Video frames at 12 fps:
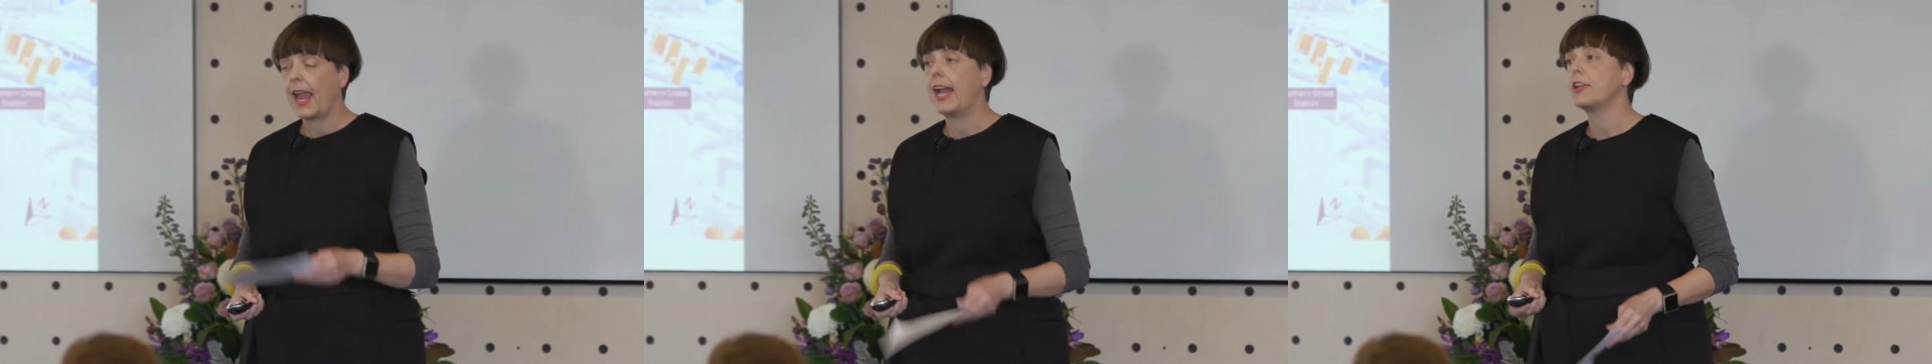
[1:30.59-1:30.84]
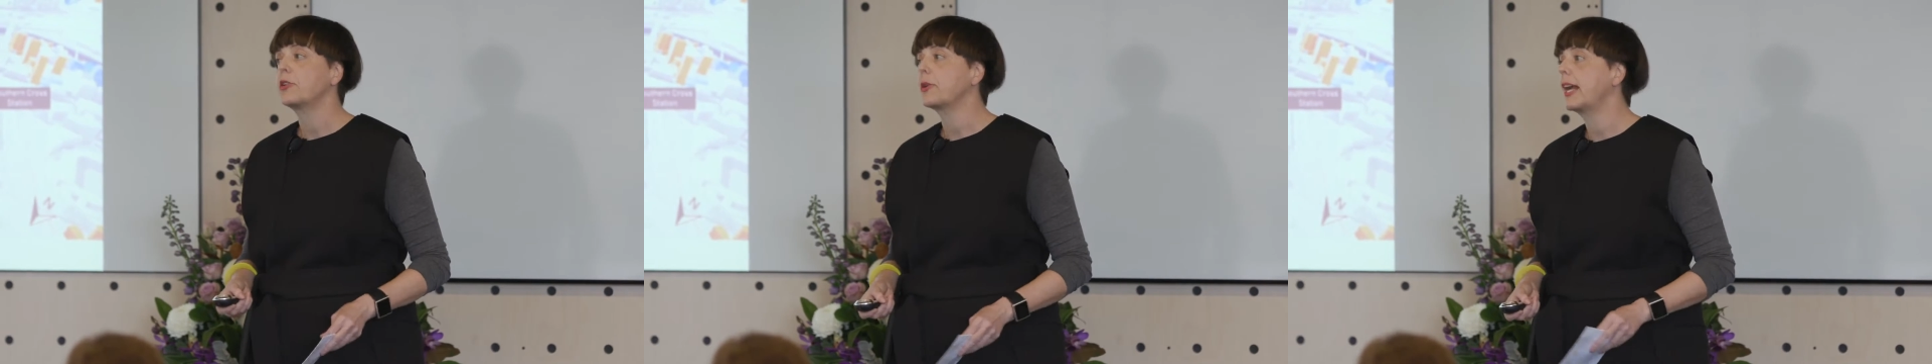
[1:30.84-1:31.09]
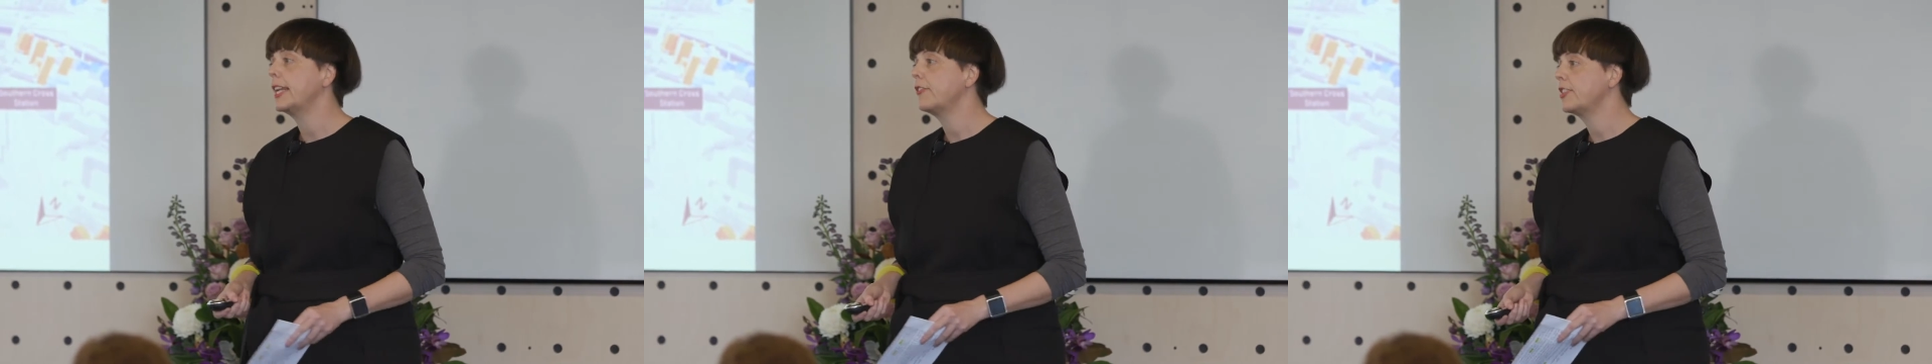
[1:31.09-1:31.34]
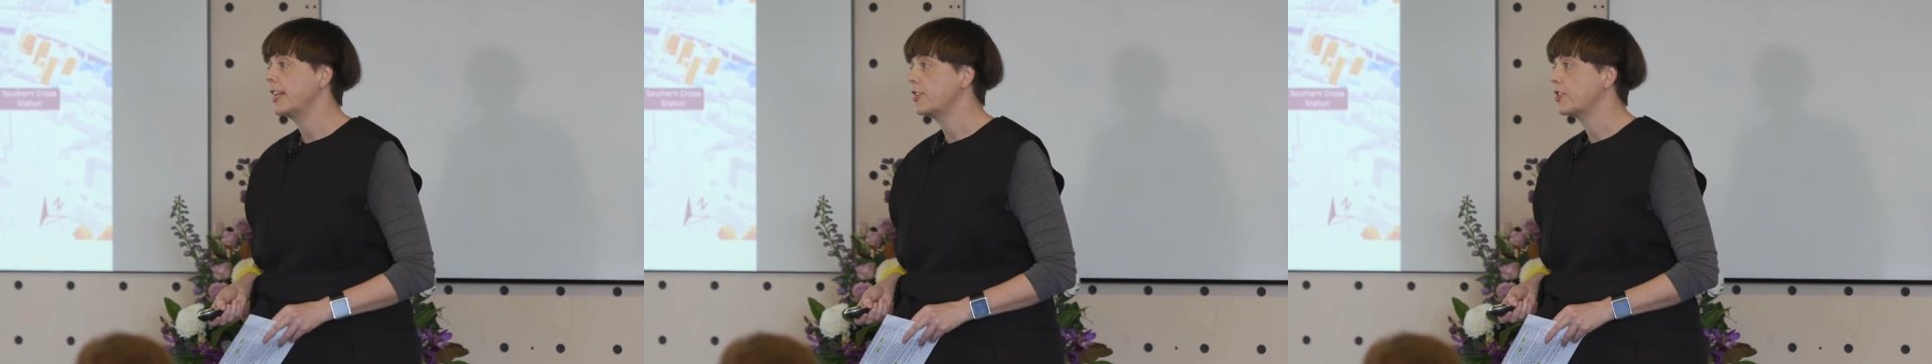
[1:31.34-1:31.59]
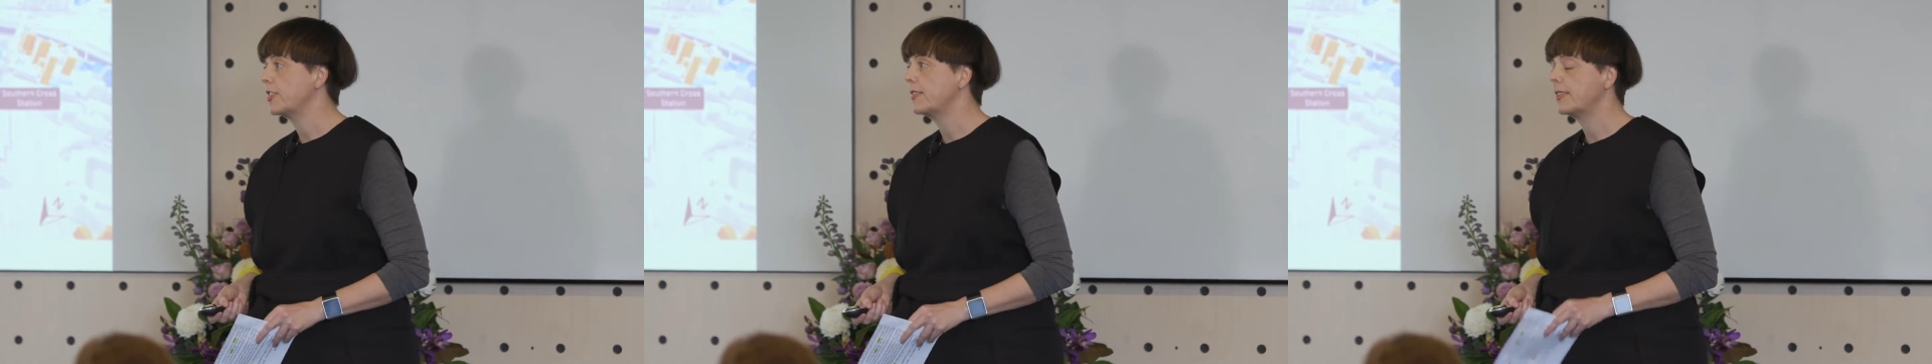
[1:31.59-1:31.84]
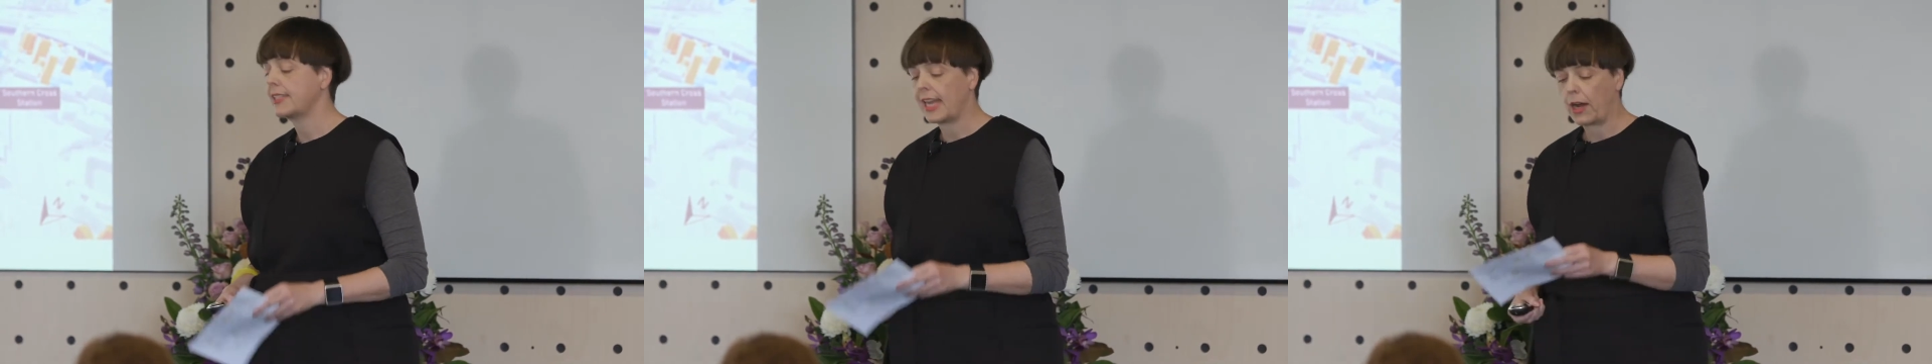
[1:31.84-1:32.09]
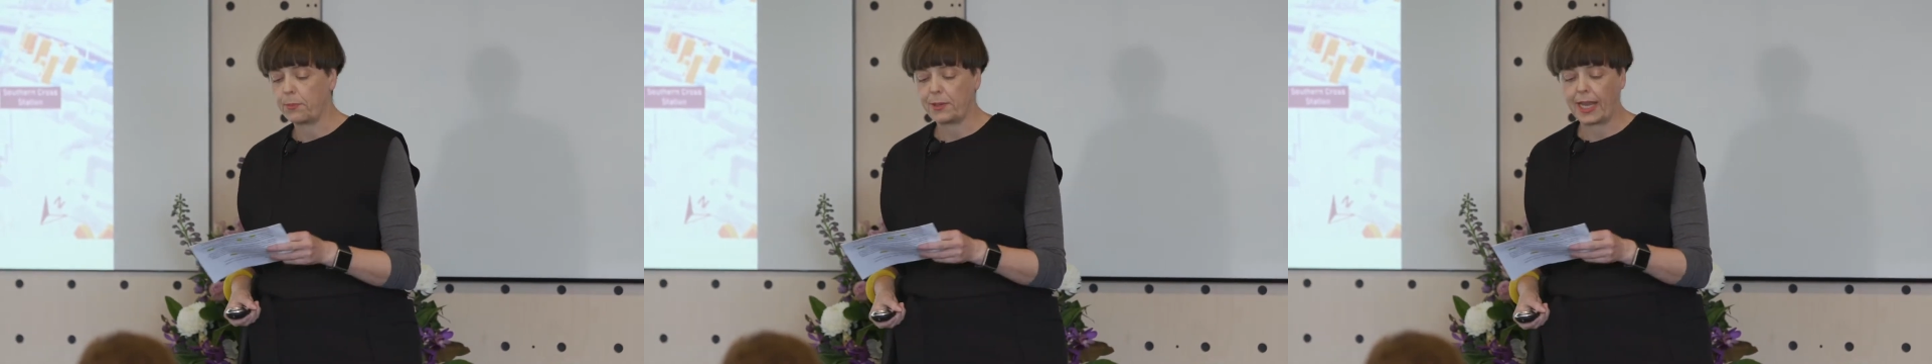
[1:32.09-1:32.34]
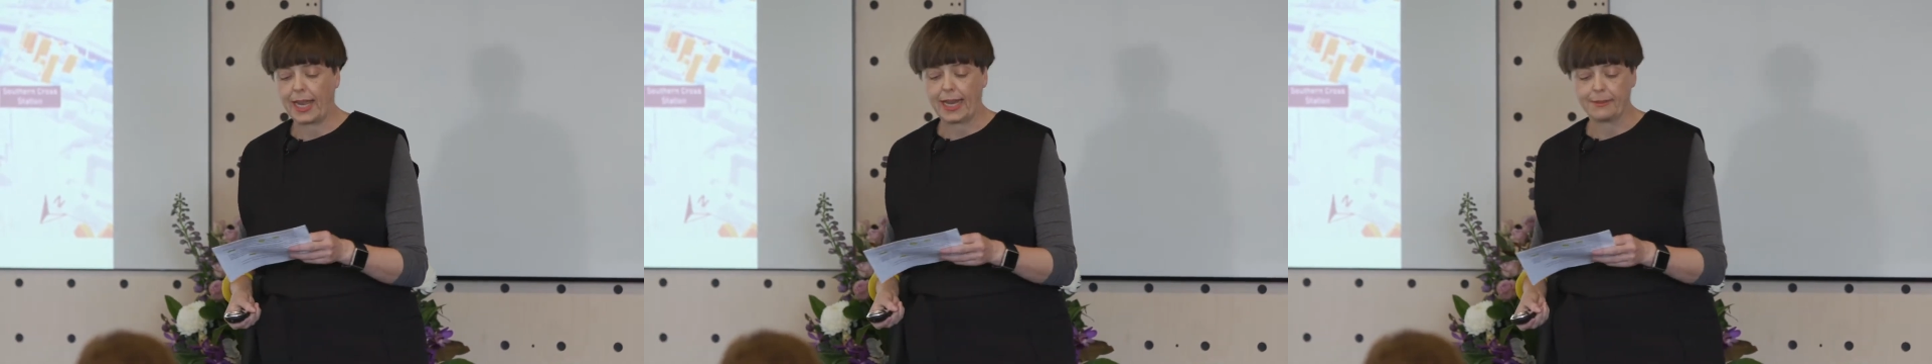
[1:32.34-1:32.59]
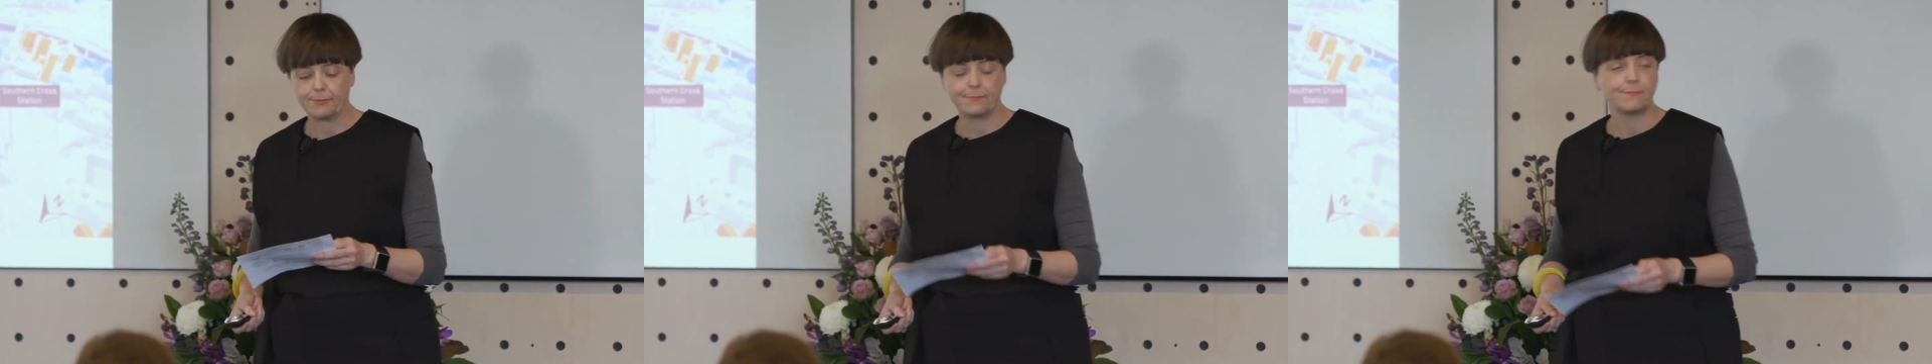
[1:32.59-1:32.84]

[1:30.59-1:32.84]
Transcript: and creative tensions are at play.